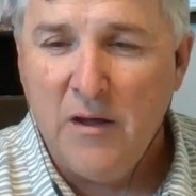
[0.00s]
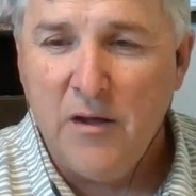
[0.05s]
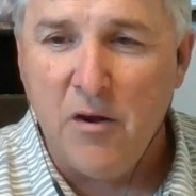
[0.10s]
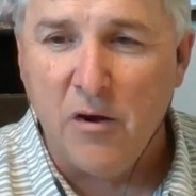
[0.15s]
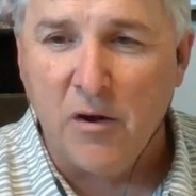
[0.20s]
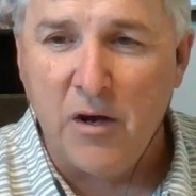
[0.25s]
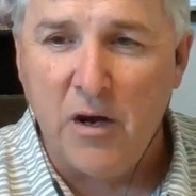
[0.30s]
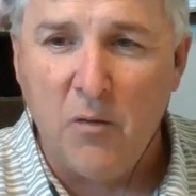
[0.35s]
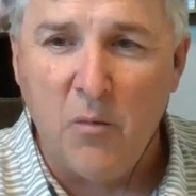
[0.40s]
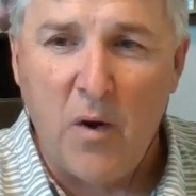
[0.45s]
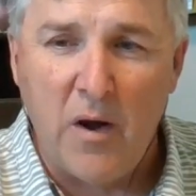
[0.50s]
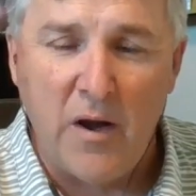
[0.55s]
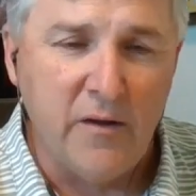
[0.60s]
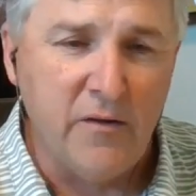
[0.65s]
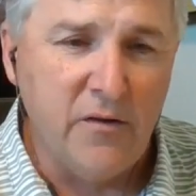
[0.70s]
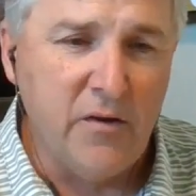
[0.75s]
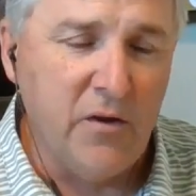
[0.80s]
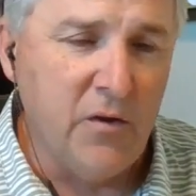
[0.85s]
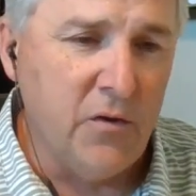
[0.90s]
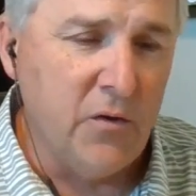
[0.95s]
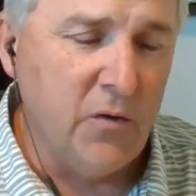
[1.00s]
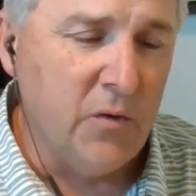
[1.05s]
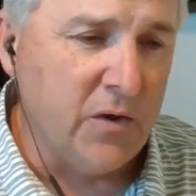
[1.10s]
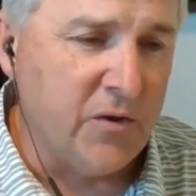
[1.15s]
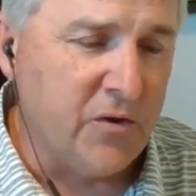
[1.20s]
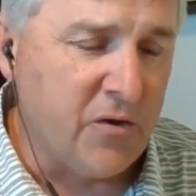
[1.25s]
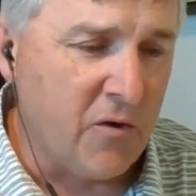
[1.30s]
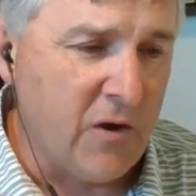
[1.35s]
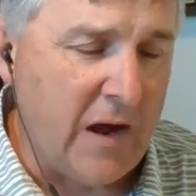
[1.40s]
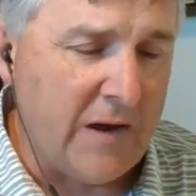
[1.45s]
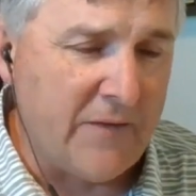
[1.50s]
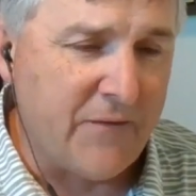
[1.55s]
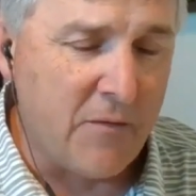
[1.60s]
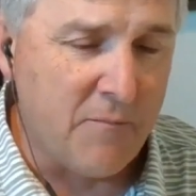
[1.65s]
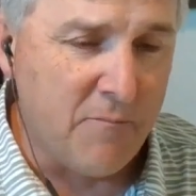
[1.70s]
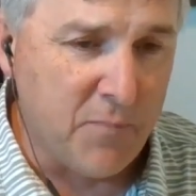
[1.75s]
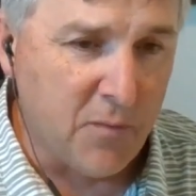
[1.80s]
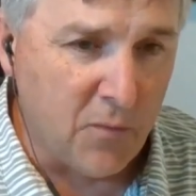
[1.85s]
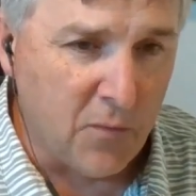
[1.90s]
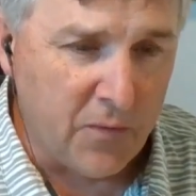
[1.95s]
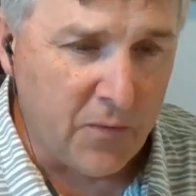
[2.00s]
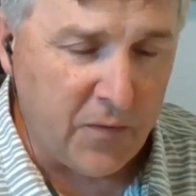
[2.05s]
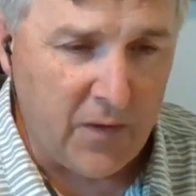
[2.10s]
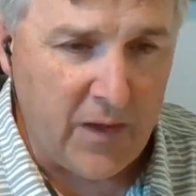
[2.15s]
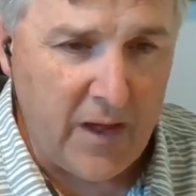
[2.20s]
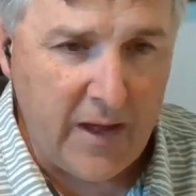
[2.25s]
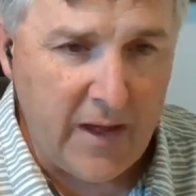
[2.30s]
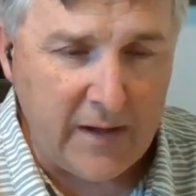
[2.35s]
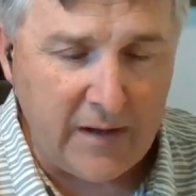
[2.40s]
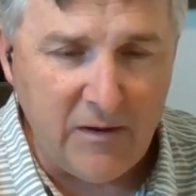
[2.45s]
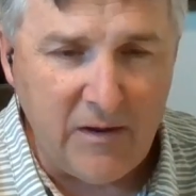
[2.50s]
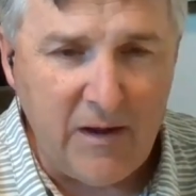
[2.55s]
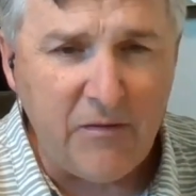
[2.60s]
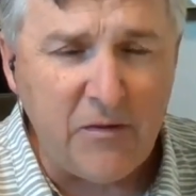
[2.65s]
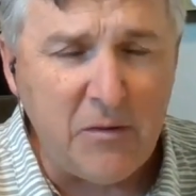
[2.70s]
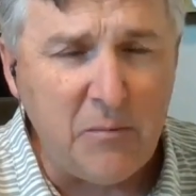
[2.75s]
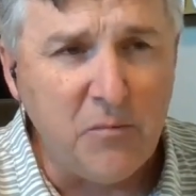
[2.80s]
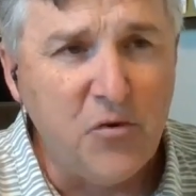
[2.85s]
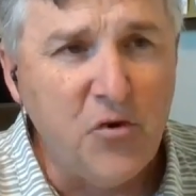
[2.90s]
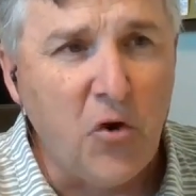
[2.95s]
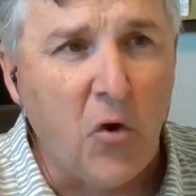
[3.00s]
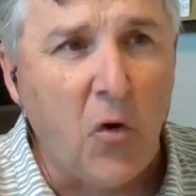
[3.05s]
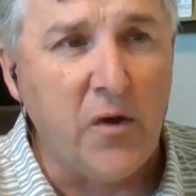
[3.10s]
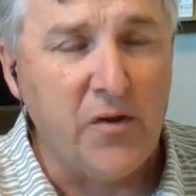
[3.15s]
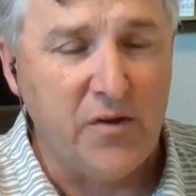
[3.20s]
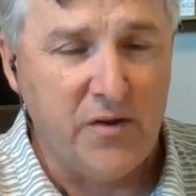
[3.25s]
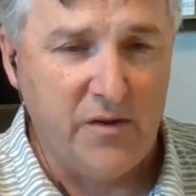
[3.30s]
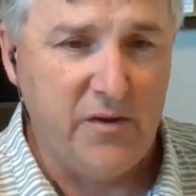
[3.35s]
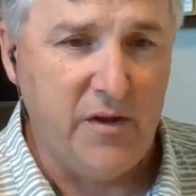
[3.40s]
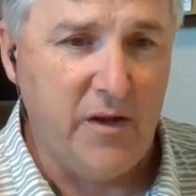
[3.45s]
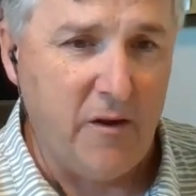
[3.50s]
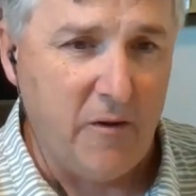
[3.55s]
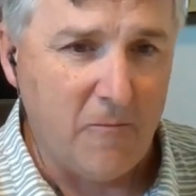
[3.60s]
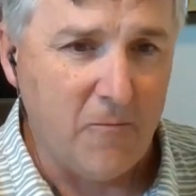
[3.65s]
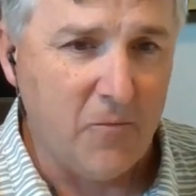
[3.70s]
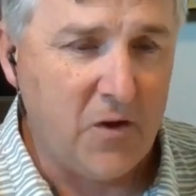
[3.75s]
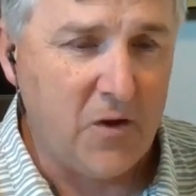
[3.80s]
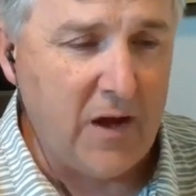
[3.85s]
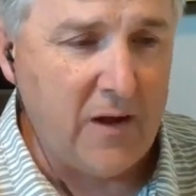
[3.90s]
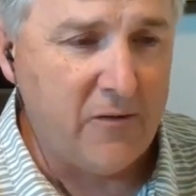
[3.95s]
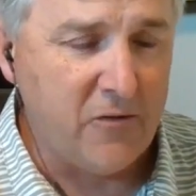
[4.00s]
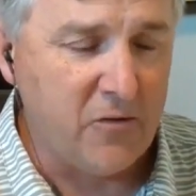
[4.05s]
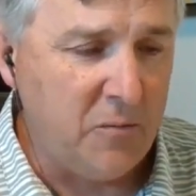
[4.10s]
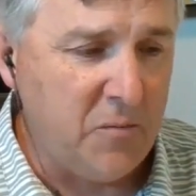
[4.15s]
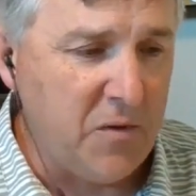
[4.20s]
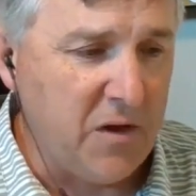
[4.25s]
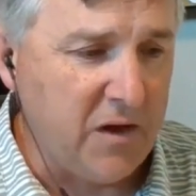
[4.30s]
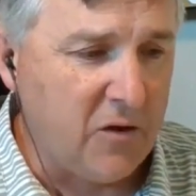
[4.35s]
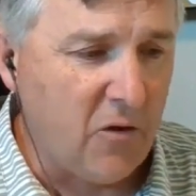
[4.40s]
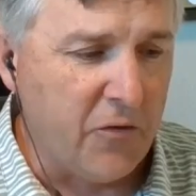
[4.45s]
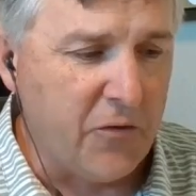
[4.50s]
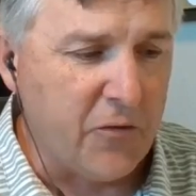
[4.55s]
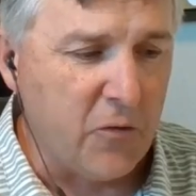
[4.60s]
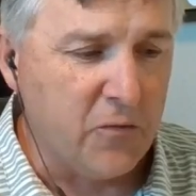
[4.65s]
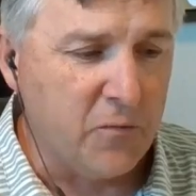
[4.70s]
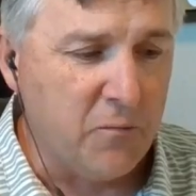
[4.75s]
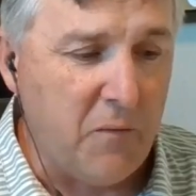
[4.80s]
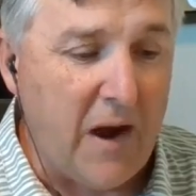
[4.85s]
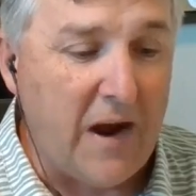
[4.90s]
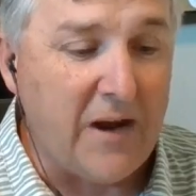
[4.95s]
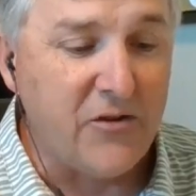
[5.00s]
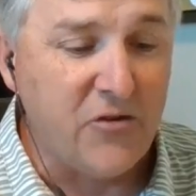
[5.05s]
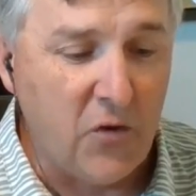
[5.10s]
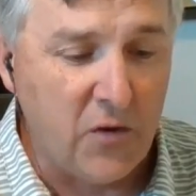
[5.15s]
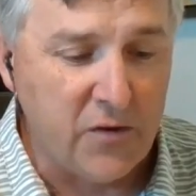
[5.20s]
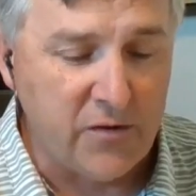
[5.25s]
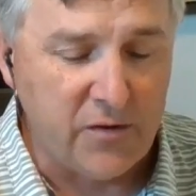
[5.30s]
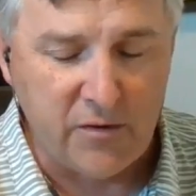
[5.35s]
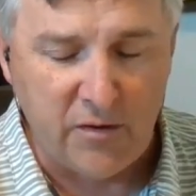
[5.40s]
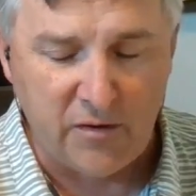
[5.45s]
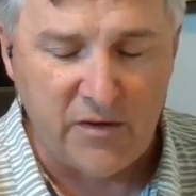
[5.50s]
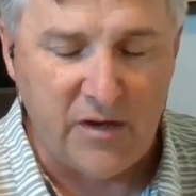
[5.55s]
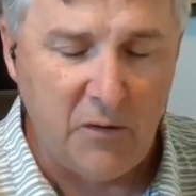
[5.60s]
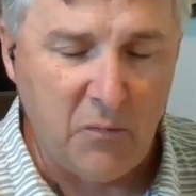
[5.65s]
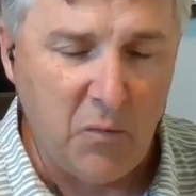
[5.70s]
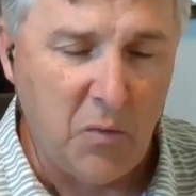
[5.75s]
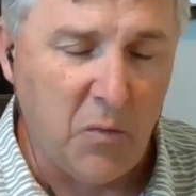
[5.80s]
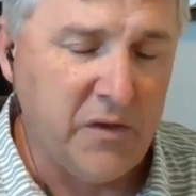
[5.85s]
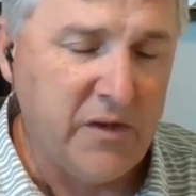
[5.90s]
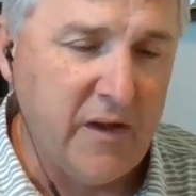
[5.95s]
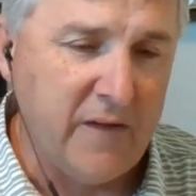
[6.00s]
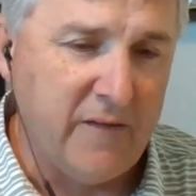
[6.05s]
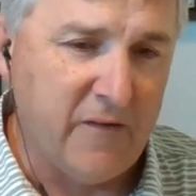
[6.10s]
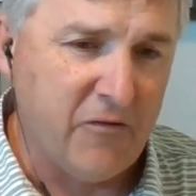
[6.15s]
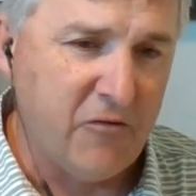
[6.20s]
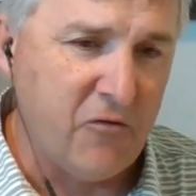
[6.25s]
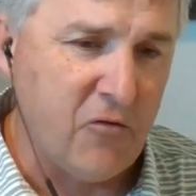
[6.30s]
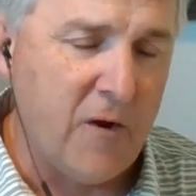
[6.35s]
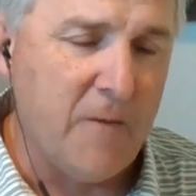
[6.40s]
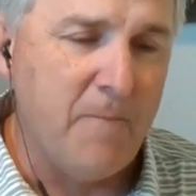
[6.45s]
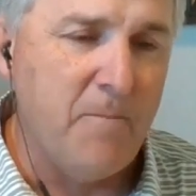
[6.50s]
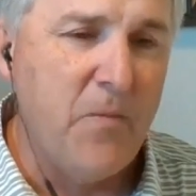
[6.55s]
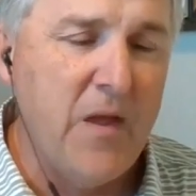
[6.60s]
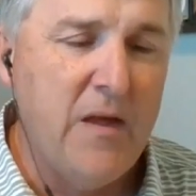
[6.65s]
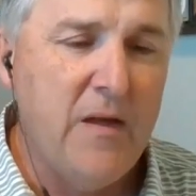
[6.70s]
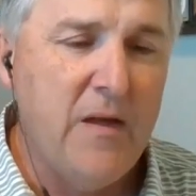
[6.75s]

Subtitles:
You're going to run into a turnoff for Booth Lake. And you have some choices here. Okay, so I'm going to go through my choices. I'll tell you what we did this trip,